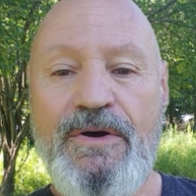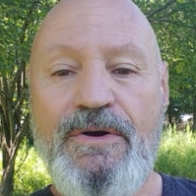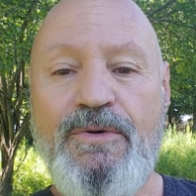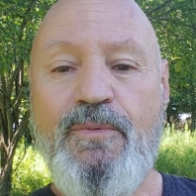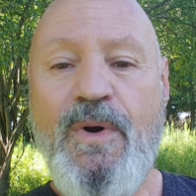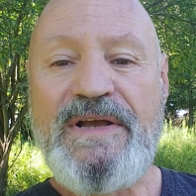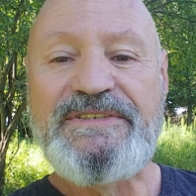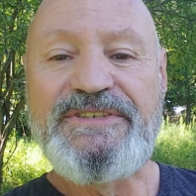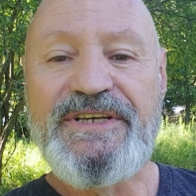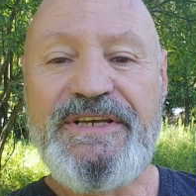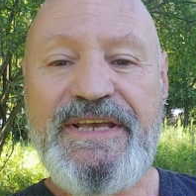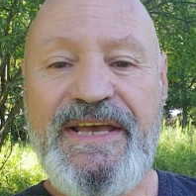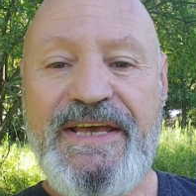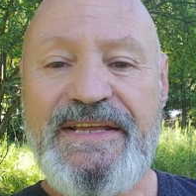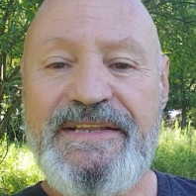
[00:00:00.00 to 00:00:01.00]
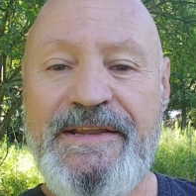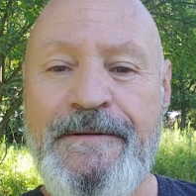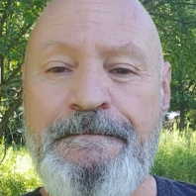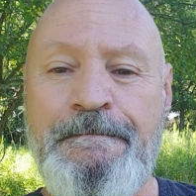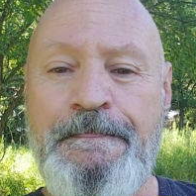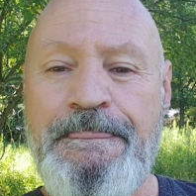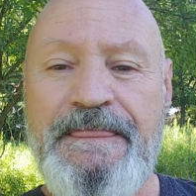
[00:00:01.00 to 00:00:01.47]
who once again
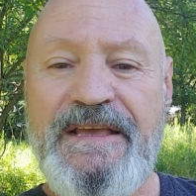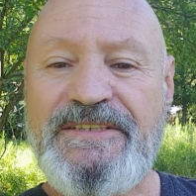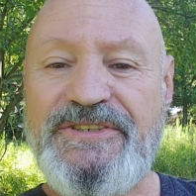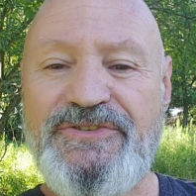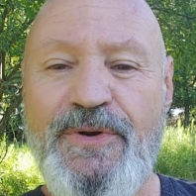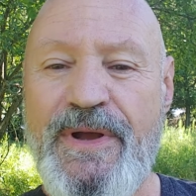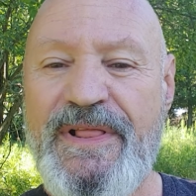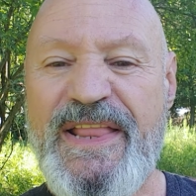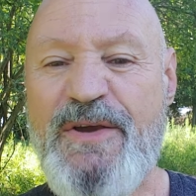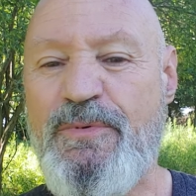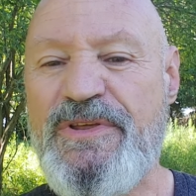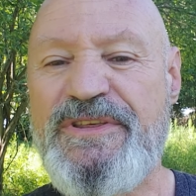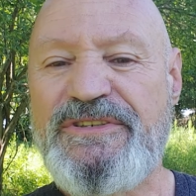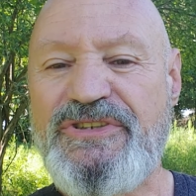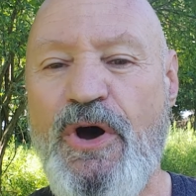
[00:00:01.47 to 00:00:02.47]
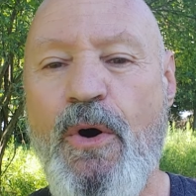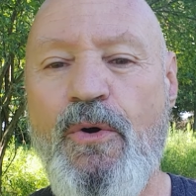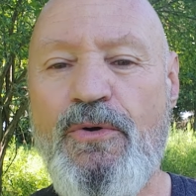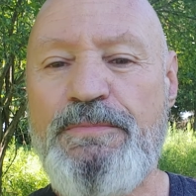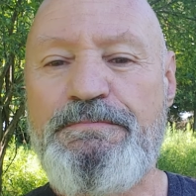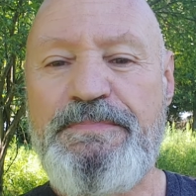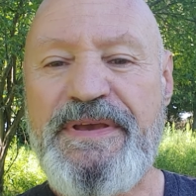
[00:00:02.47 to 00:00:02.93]
is struggling with his
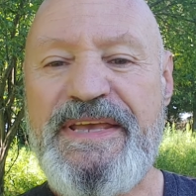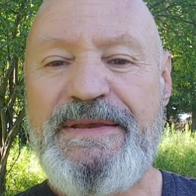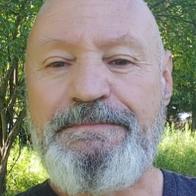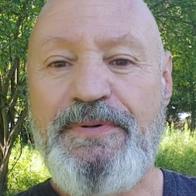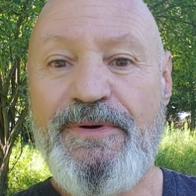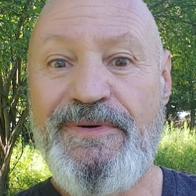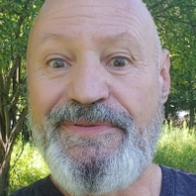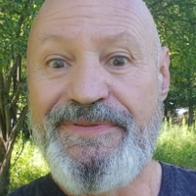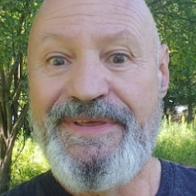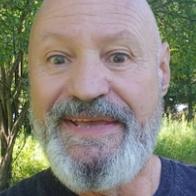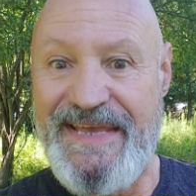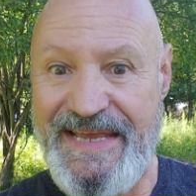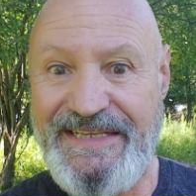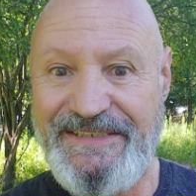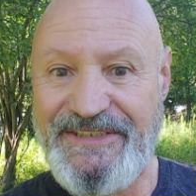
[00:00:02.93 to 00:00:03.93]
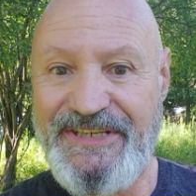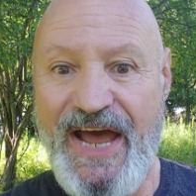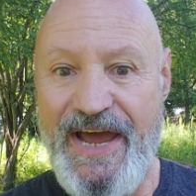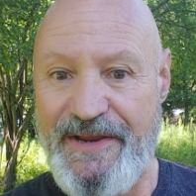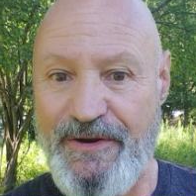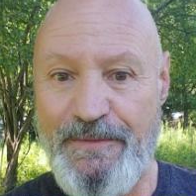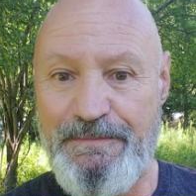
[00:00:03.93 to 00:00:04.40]
own people, the
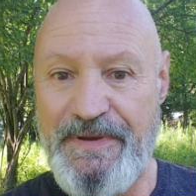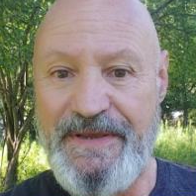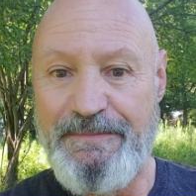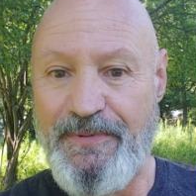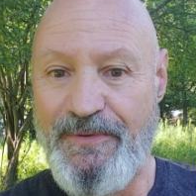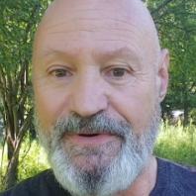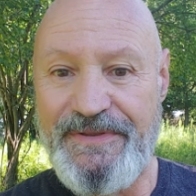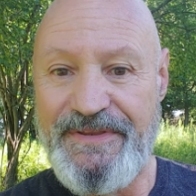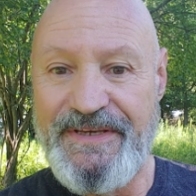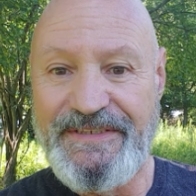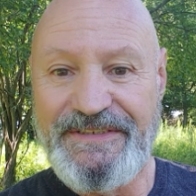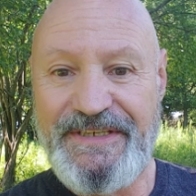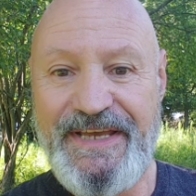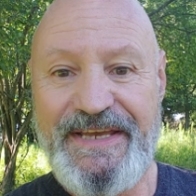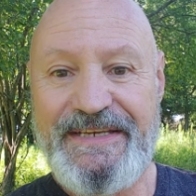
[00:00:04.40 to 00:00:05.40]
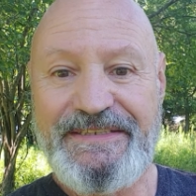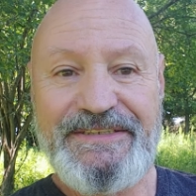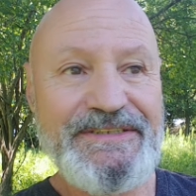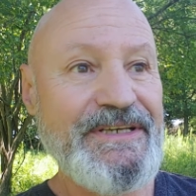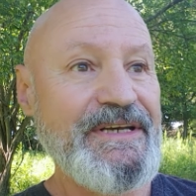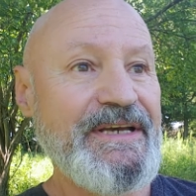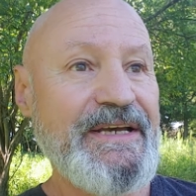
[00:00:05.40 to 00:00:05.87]
insider people in this
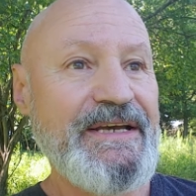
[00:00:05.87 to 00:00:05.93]
case,